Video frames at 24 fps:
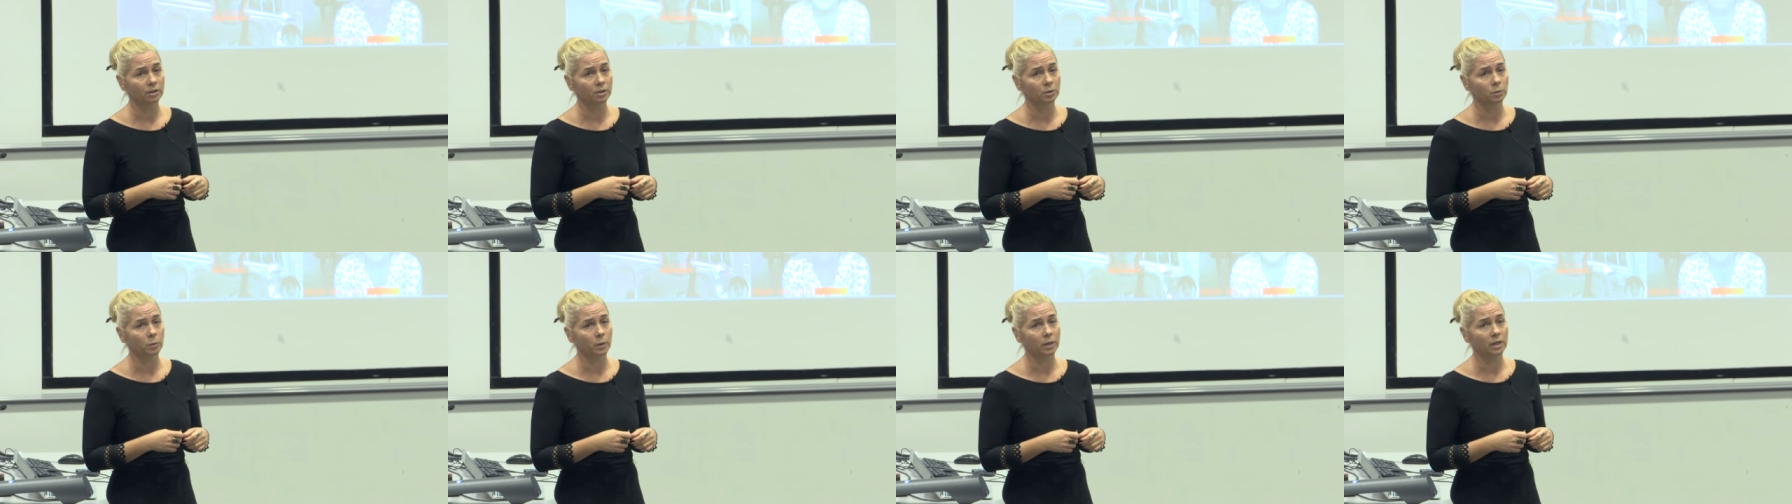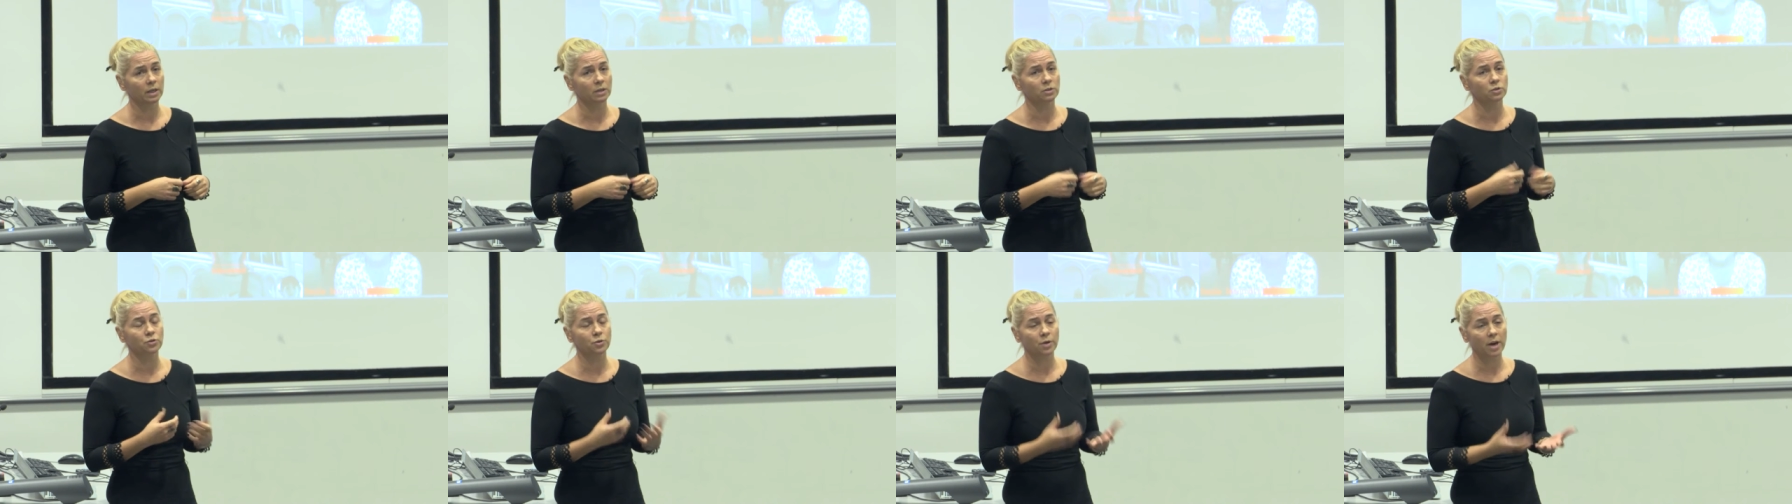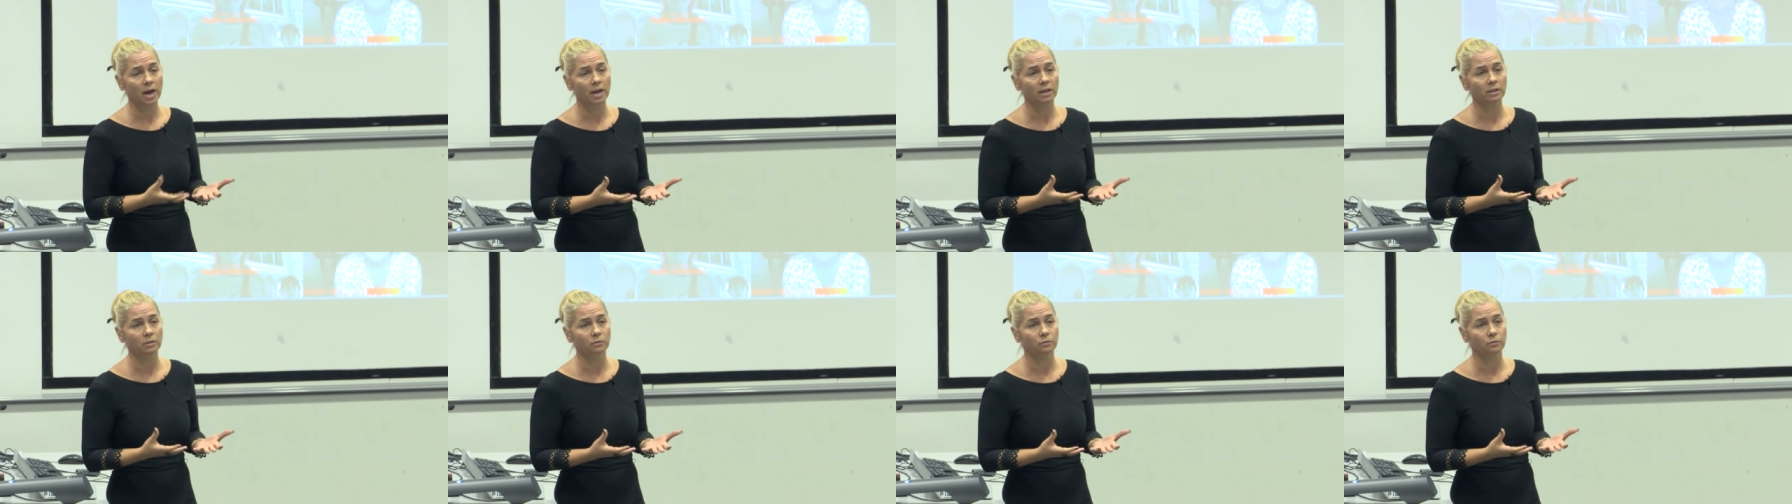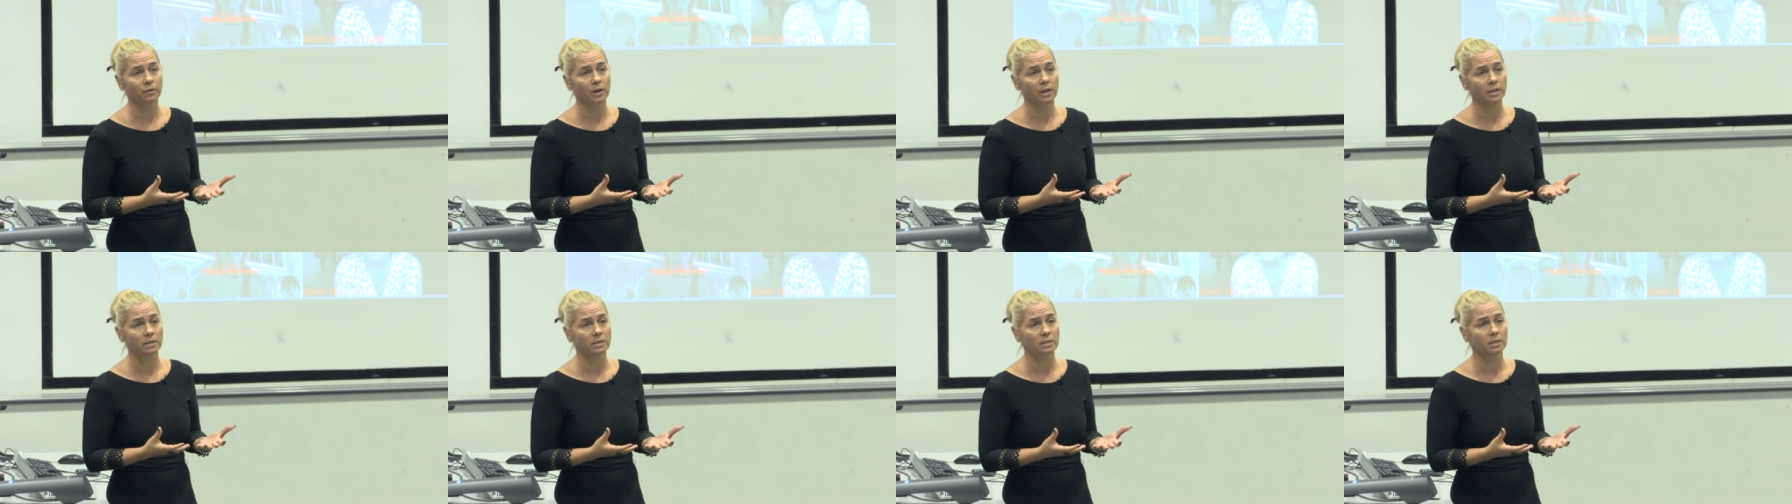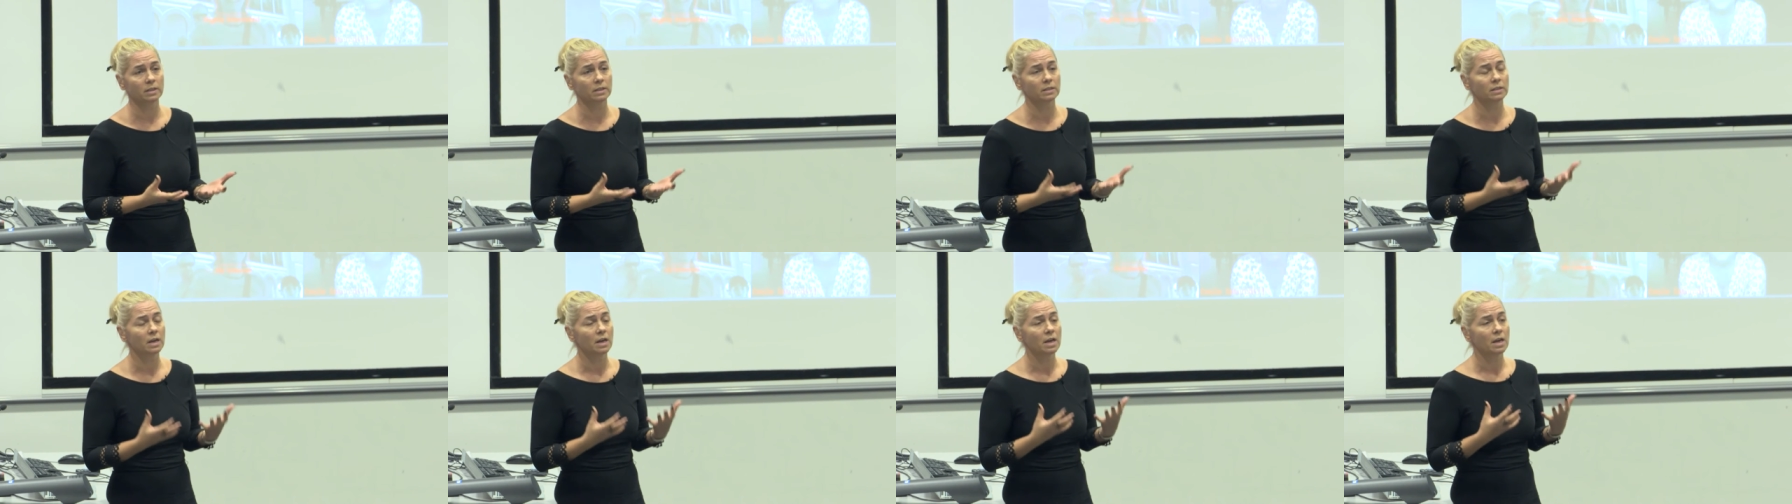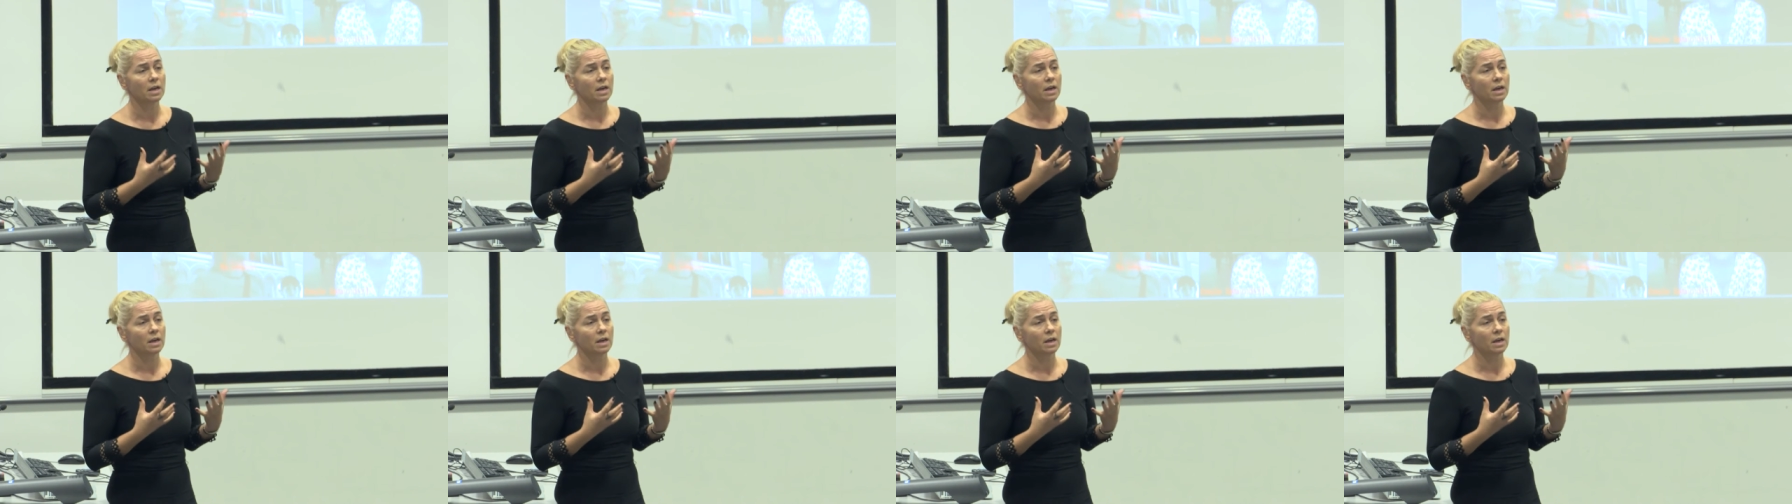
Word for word: that we can track the faces